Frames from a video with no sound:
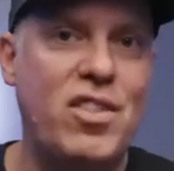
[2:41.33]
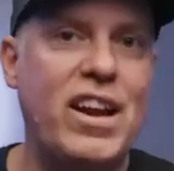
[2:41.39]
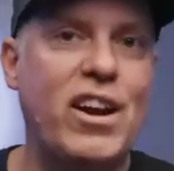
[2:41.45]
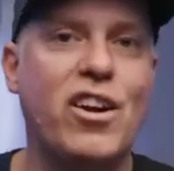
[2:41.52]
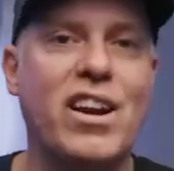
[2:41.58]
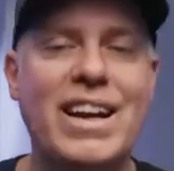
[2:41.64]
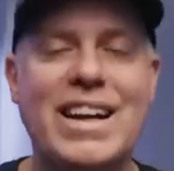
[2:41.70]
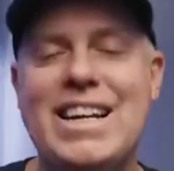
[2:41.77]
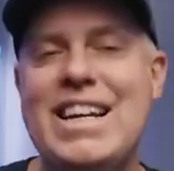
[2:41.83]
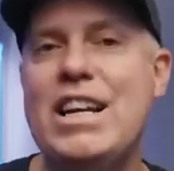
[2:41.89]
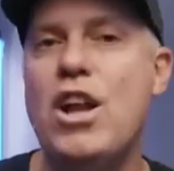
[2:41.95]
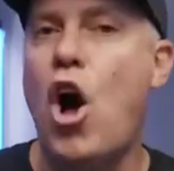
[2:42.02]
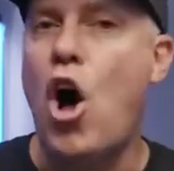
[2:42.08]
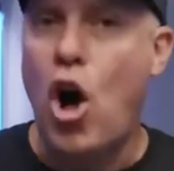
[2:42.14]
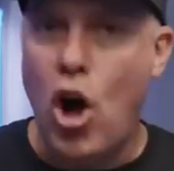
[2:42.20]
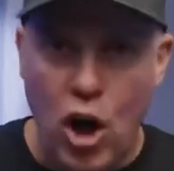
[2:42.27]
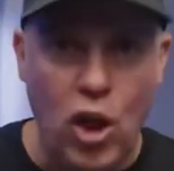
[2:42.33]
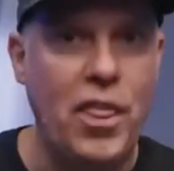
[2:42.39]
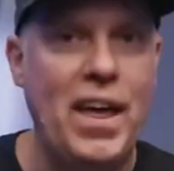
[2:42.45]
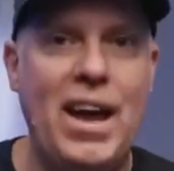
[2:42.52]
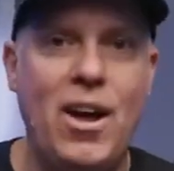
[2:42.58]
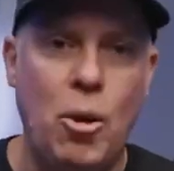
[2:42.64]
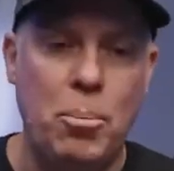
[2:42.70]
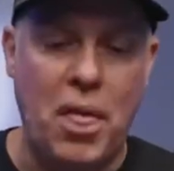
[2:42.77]
thing are gonna need all
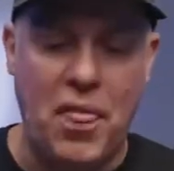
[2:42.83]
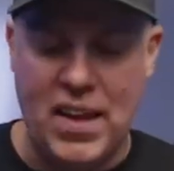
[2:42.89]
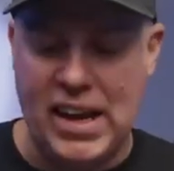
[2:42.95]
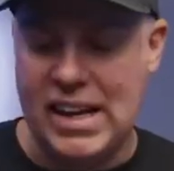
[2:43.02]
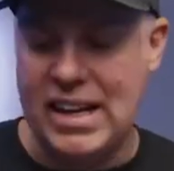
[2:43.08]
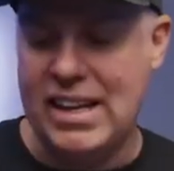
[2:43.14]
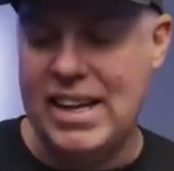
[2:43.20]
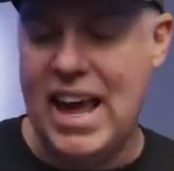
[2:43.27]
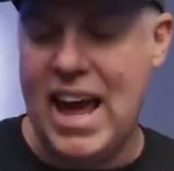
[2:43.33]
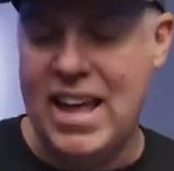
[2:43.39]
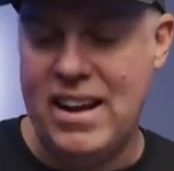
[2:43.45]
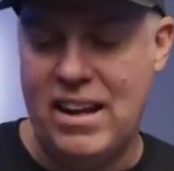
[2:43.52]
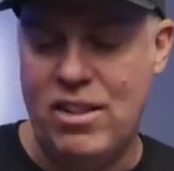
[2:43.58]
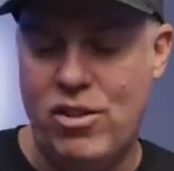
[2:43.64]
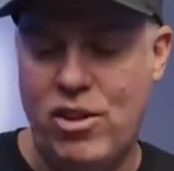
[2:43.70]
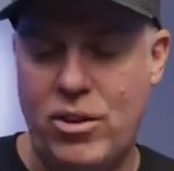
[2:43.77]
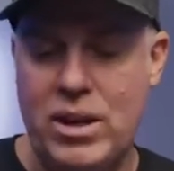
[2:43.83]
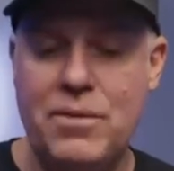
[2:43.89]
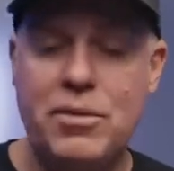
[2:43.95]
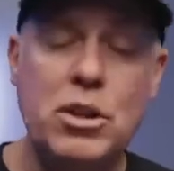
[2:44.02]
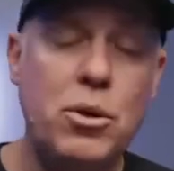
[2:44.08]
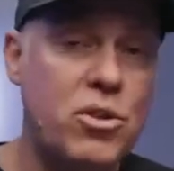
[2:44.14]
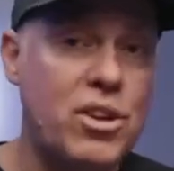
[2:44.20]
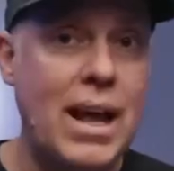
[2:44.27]
the help that they can get, and so
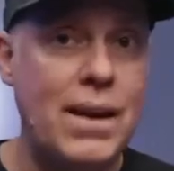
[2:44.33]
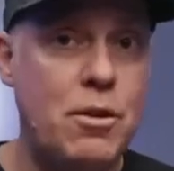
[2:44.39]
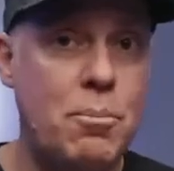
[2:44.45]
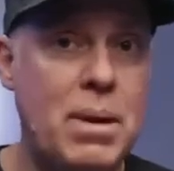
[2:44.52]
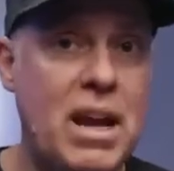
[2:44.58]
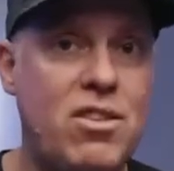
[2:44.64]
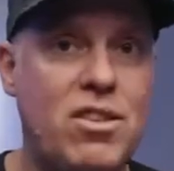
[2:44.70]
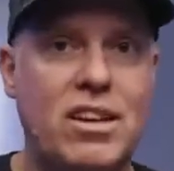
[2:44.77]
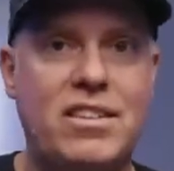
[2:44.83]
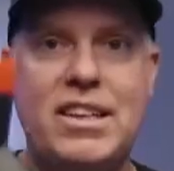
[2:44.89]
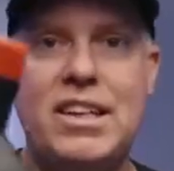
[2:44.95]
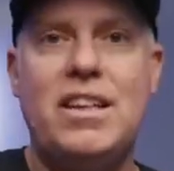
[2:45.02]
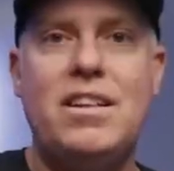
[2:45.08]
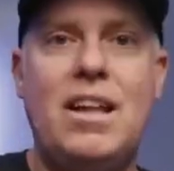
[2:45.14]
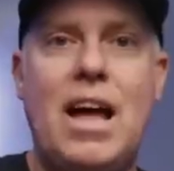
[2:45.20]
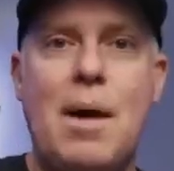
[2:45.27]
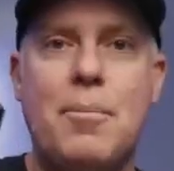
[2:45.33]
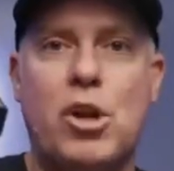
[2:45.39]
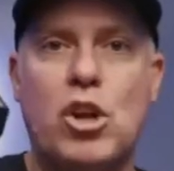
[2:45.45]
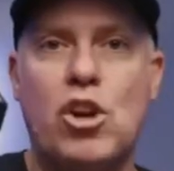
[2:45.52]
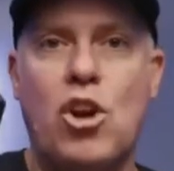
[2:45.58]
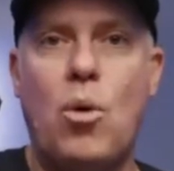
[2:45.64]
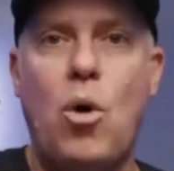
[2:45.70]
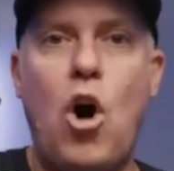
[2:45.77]
even though it's kind of a basic deal, I'm
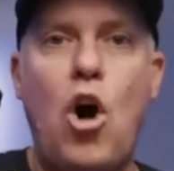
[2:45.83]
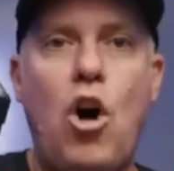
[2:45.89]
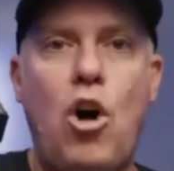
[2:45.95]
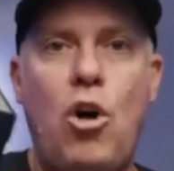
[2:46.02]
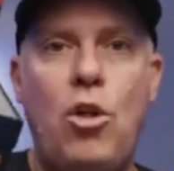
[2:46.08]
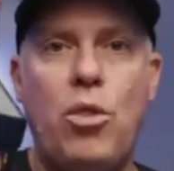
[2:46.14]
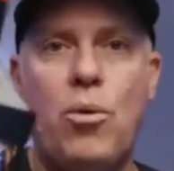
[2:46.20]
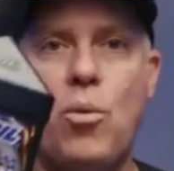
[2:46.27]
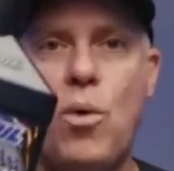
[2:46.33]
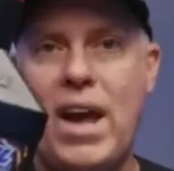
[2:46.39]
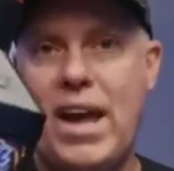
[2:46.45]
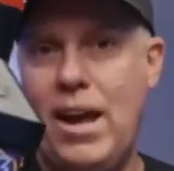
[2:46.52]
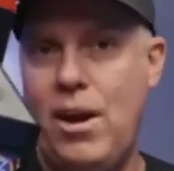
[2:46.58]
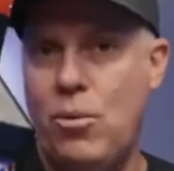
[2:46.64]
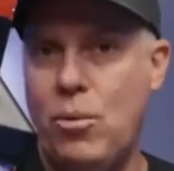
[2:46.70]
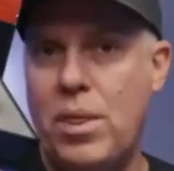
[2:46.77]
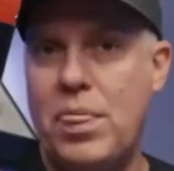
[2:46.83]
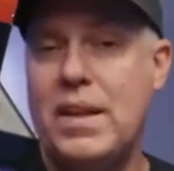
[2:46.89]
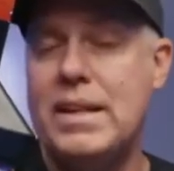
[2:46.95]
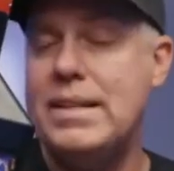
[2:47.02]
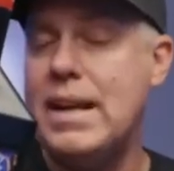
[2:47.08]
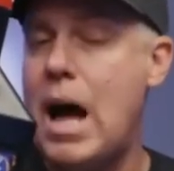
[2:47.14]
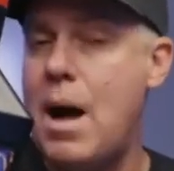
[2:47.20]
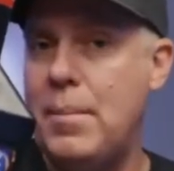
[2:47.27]
gonna go all the way with
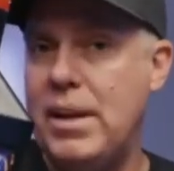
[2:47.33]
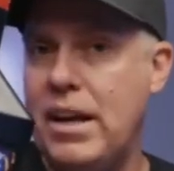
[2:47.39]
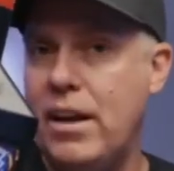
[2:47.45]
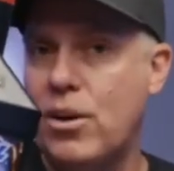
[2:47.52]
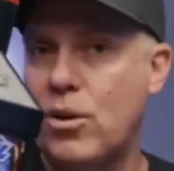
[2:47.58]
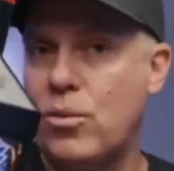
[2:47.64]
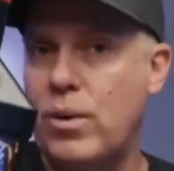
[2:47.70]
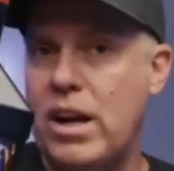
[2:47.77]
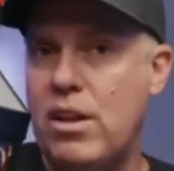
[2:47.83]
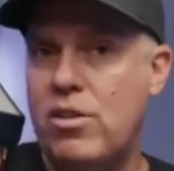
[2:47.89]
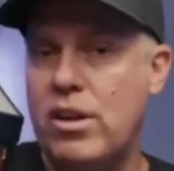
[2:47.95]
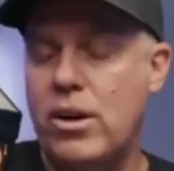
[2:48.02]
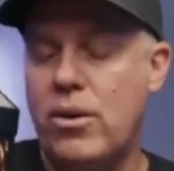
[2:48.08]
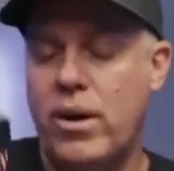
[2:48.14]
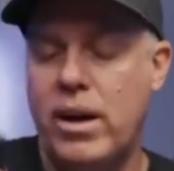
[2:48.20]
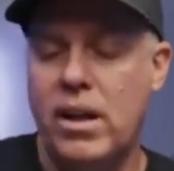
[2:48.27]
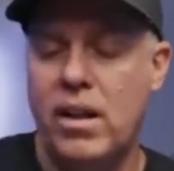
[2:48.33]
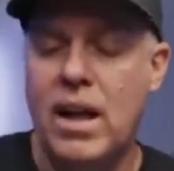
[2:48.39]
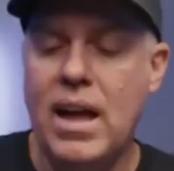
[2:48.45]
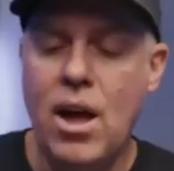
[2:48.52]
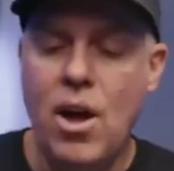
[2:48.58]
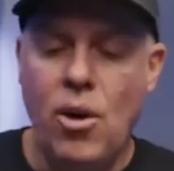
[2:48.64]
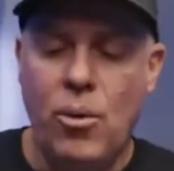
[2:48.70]
the Dominator racing oil.